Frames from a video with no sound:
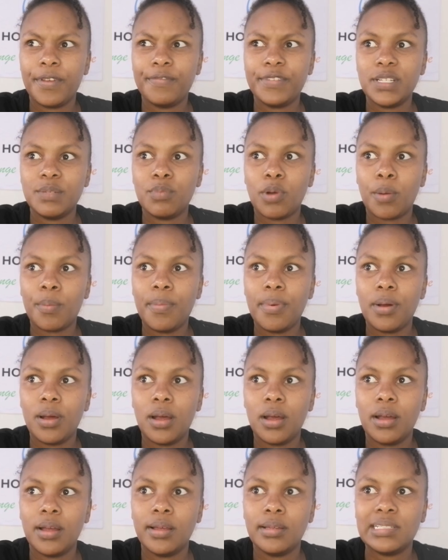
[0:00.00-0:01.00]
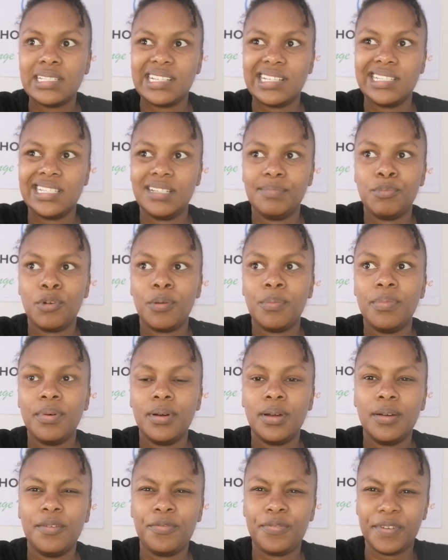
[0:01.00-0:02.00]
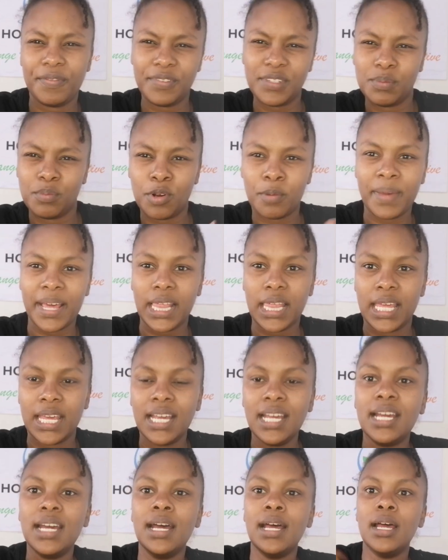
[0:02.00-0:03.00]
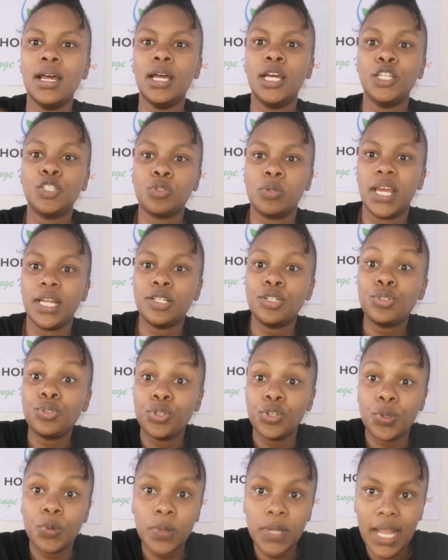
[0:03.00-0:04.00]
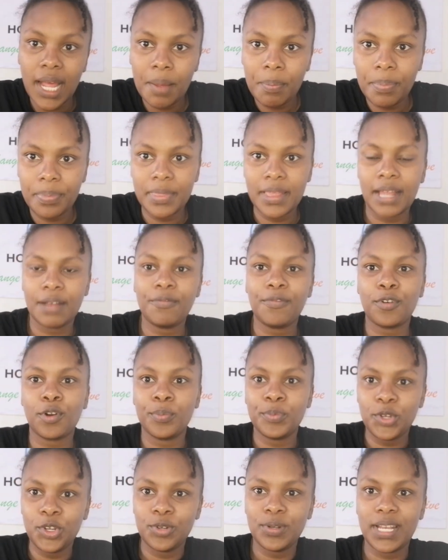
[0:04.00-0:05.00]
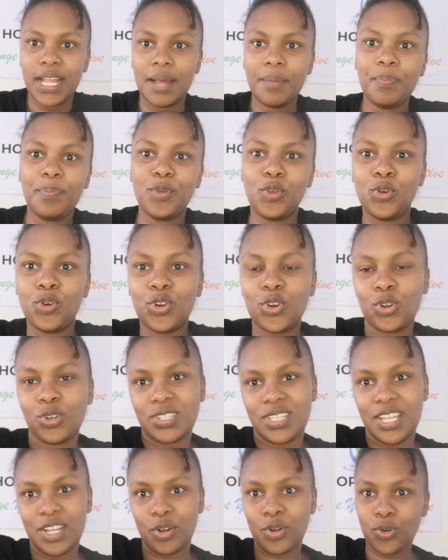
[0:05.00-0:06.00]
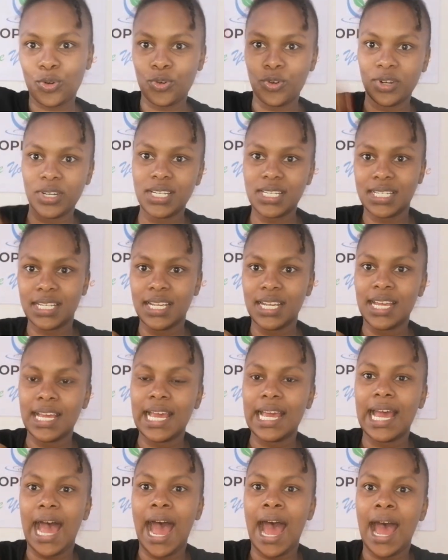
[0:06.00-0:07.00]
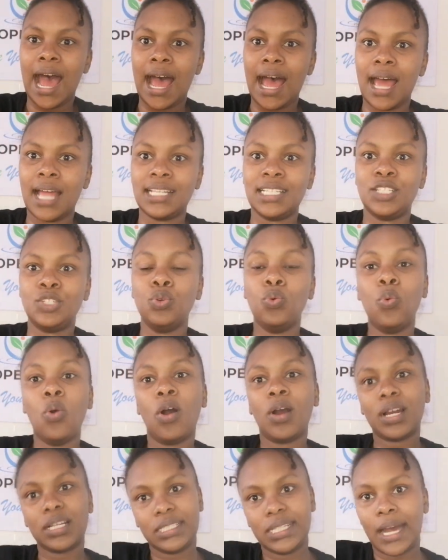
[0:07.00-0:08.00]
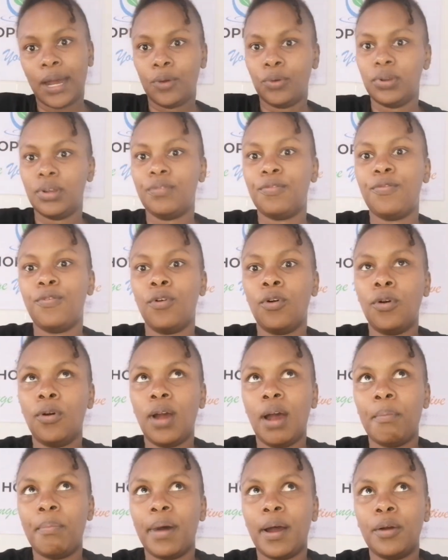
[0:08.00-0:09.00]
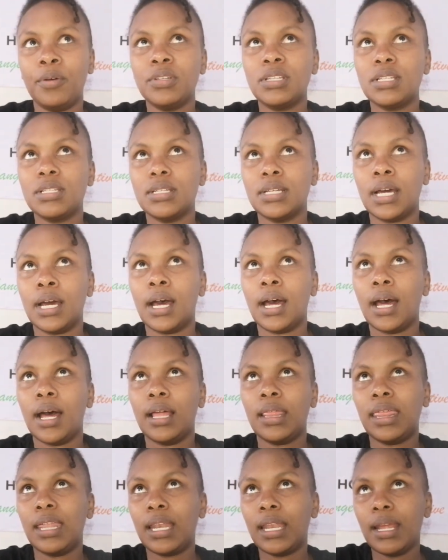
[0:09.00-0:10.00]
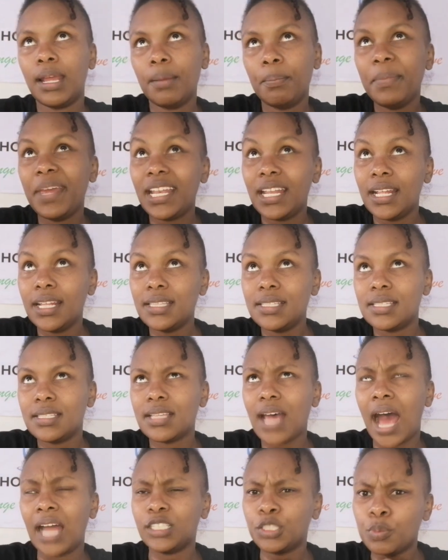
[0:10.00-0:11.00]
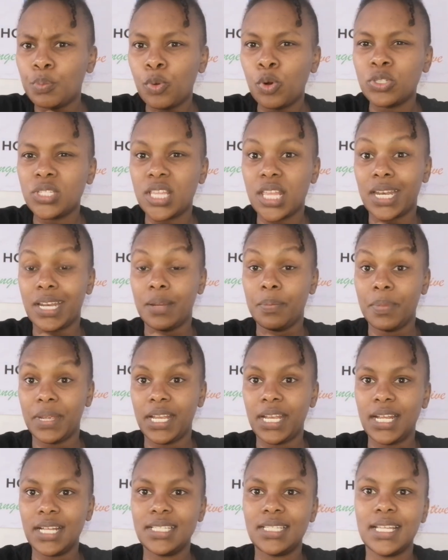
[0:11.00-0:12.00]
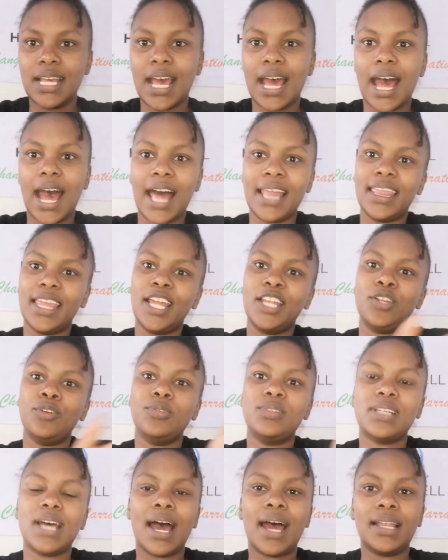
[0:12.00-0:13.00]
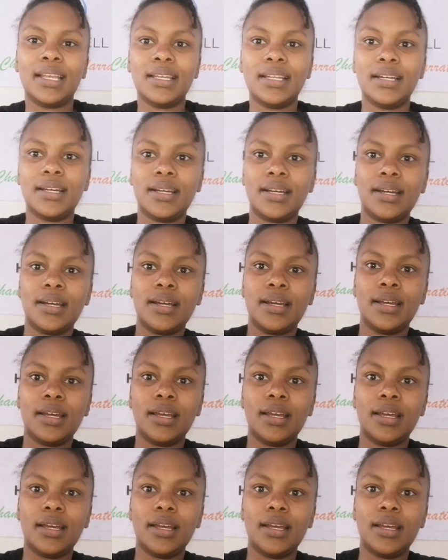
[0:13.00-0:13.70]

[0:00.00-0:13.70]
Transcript: 50 bob, 60 bob, 50 bob I think, to get to UNEP. Then from UNEP, you cross the road and you walk down for about 3 minutes, at most 3 minutes, and then you turn,